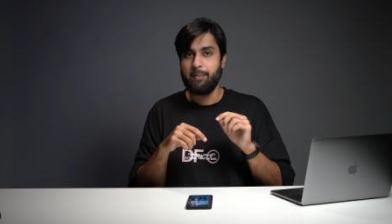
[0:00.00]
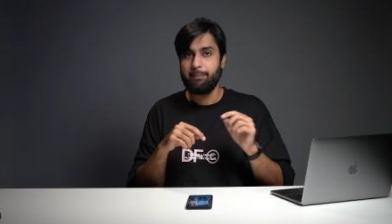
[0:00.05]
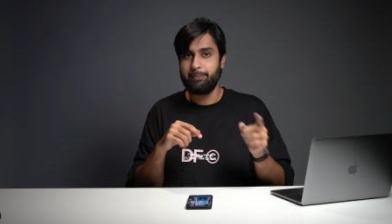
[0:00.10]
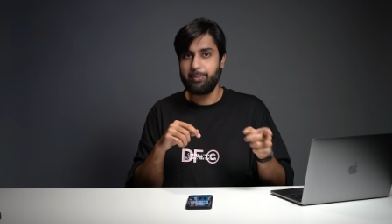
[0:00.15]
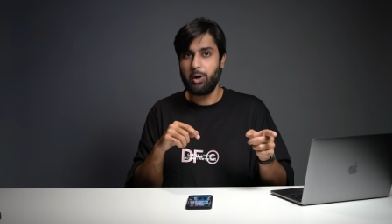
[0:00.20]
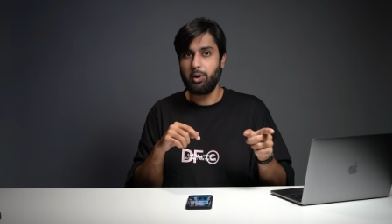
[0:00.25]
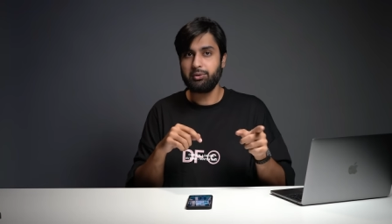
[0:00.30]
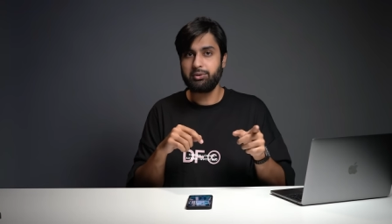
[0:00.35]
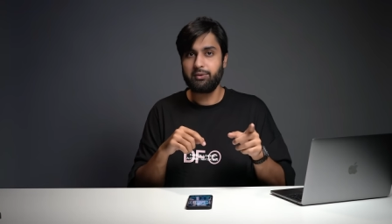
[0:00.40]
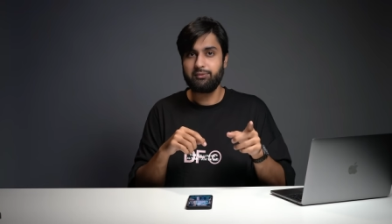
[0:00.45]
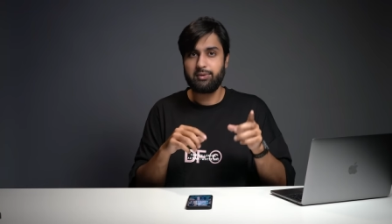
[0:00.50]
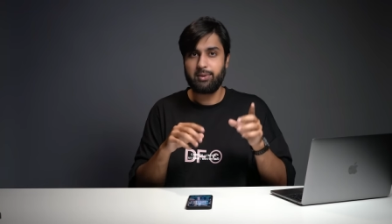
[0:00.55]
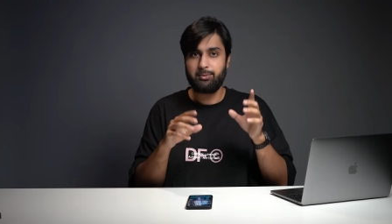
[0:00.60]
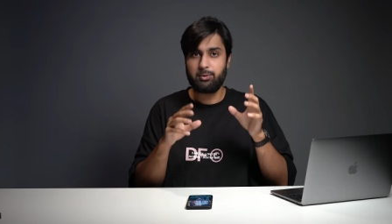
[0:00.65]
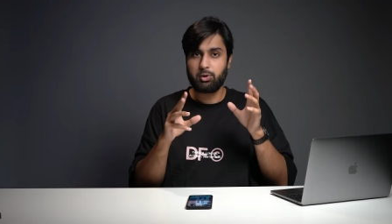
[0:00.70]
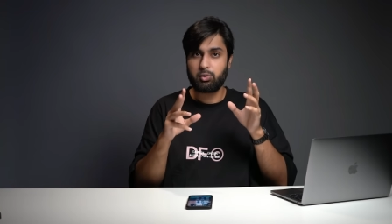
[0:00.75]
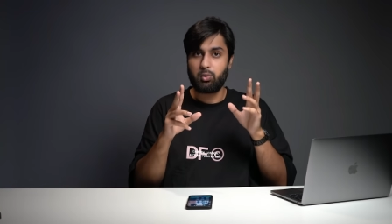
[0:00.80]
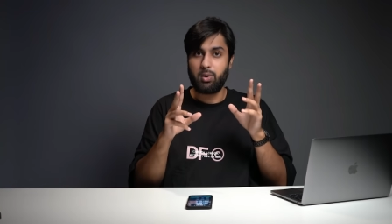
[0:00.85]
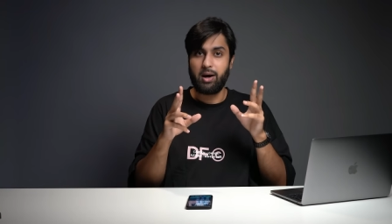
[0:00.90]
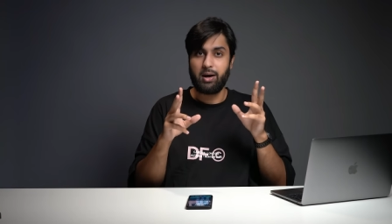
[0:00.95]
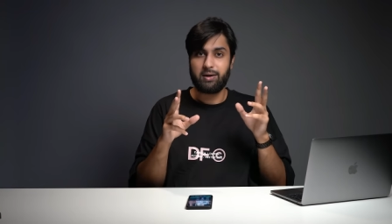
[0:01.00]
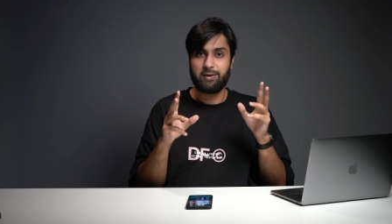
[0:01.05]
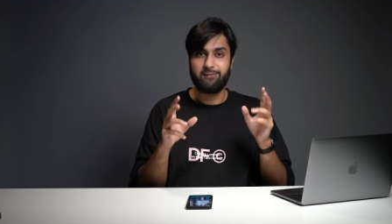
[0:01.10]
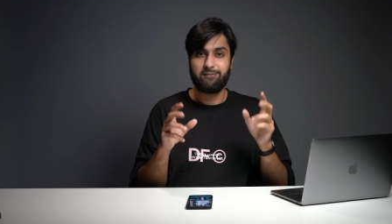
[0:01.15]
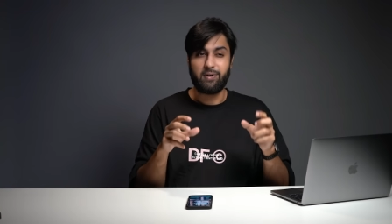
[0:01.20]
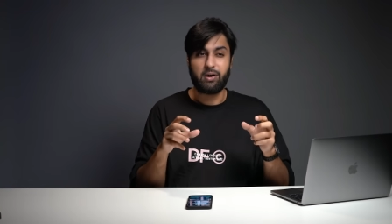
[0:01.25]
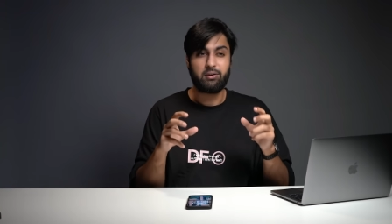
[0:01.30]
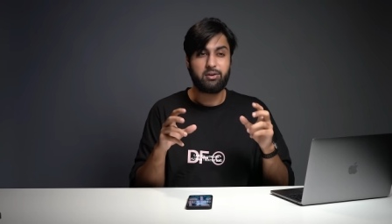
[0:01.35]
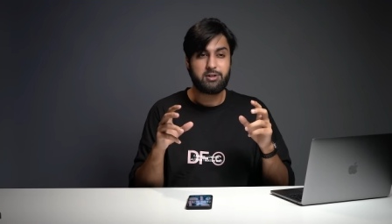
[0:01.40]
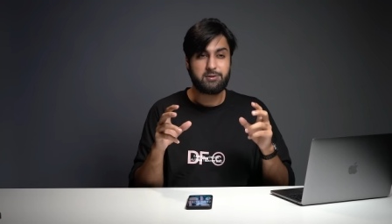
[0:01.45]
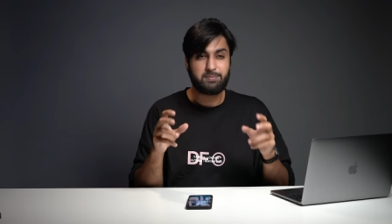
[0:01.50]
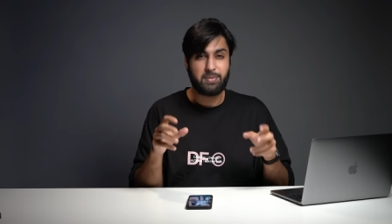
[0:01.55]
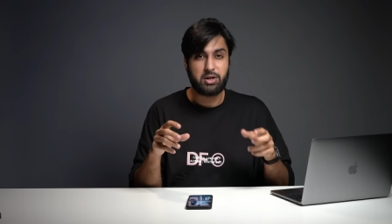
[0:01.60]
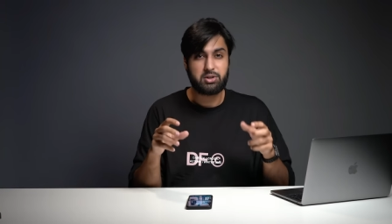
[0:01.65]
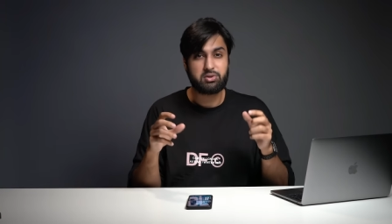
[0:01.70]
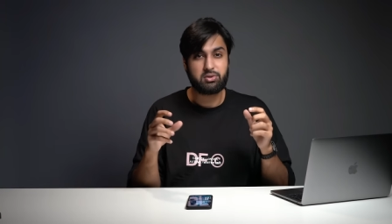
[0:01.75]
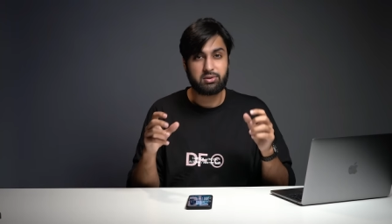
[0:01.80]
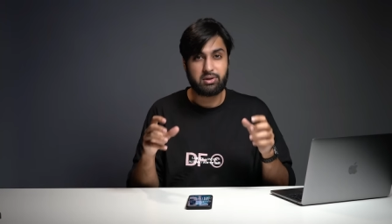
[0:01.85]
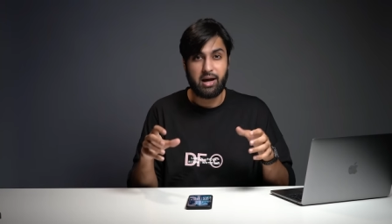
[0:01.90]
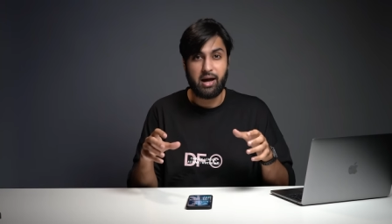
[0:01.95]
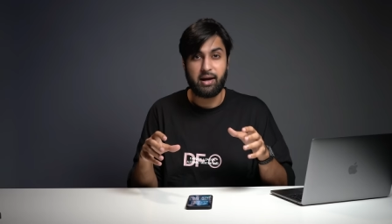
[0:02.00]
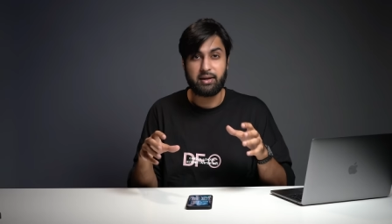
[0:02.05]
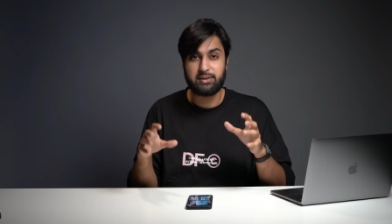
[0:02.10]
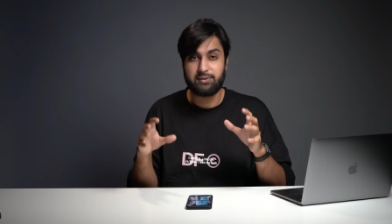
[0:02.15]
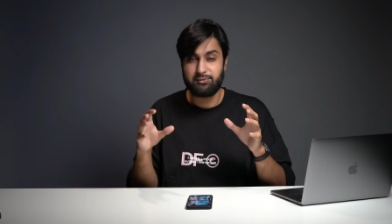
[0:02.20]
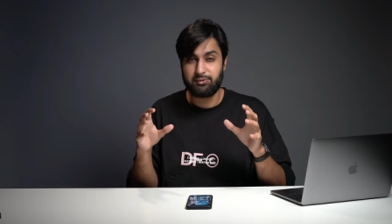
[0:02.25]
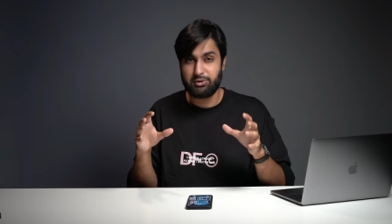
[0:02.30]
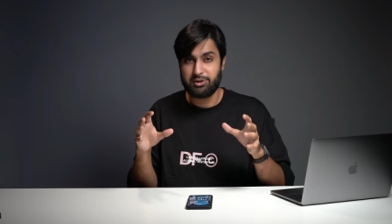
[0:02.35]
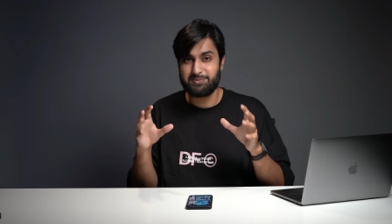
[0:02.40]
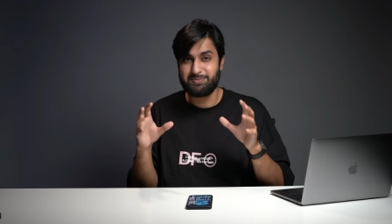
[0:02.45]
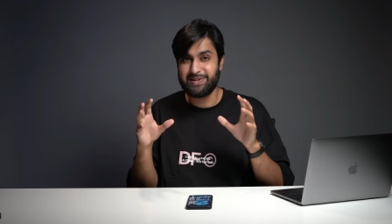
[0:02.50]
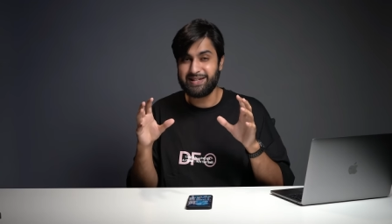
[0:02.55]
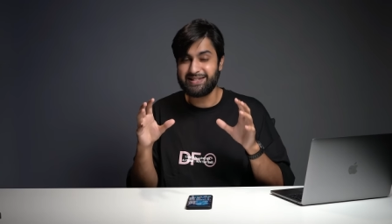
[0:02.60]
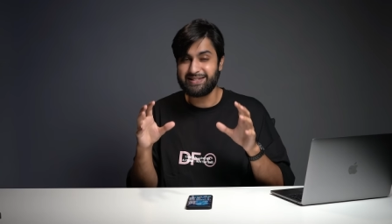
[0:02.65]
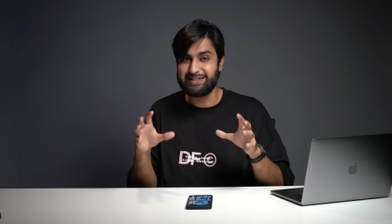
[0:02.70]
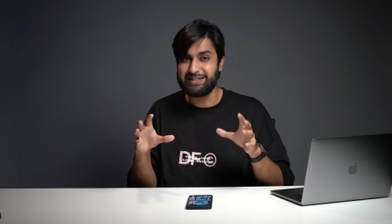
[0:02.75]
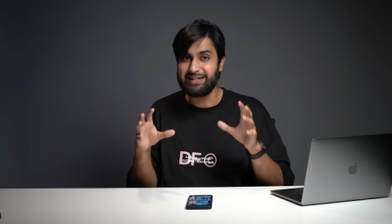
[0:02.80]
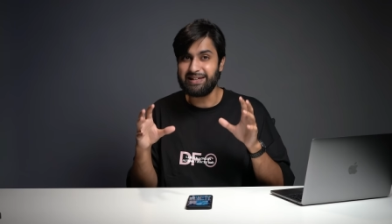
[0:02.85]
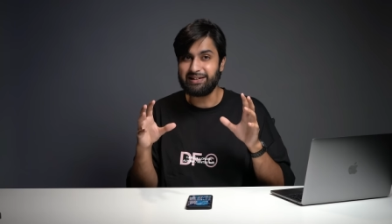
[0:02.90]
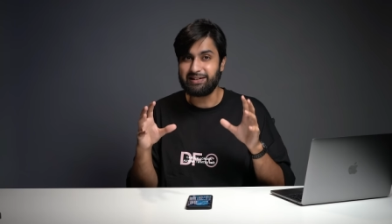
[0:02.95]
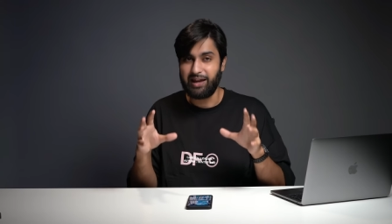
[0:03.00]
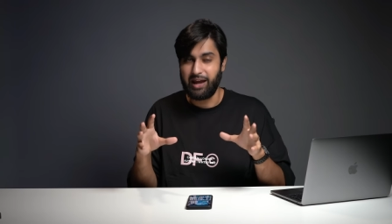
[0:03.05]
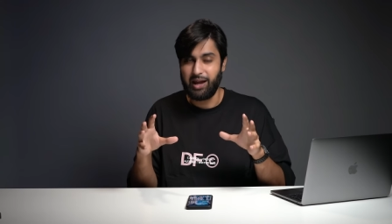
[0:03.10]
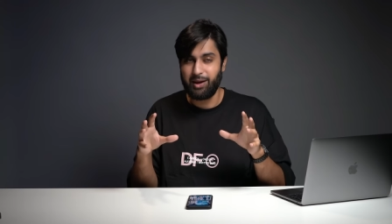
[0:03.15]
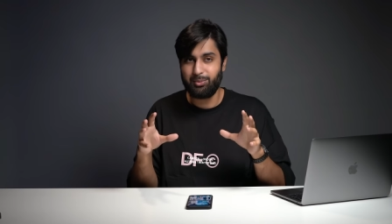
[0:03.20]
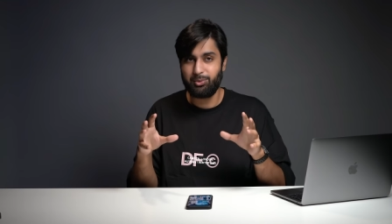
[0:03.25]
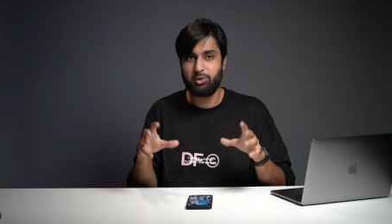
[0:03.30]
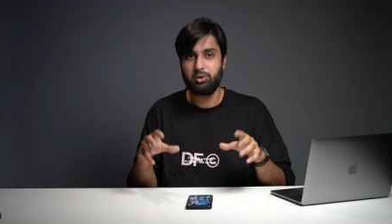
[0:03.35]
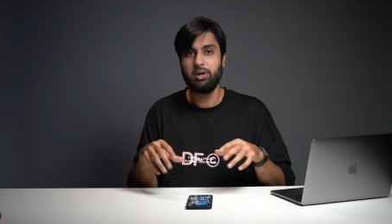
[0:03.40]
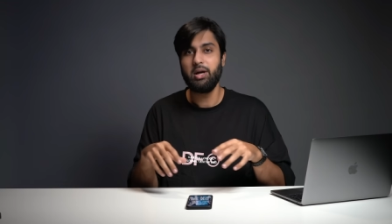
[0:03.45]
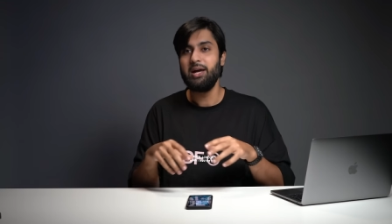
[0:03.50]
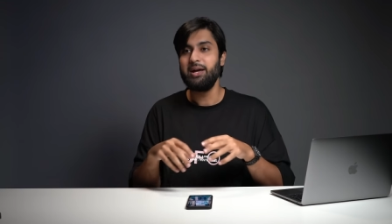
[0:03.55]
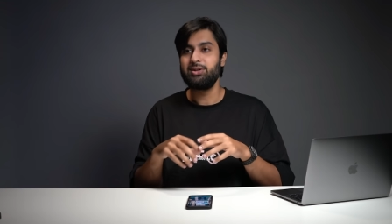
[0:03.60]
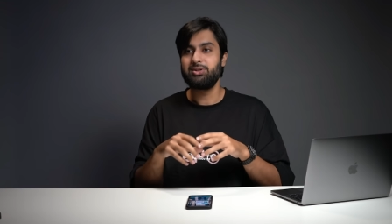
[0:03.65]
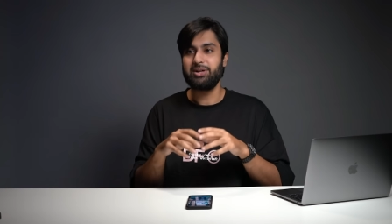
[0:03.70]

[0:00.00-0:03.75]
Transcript: both of them required a very special kind of USB-C cable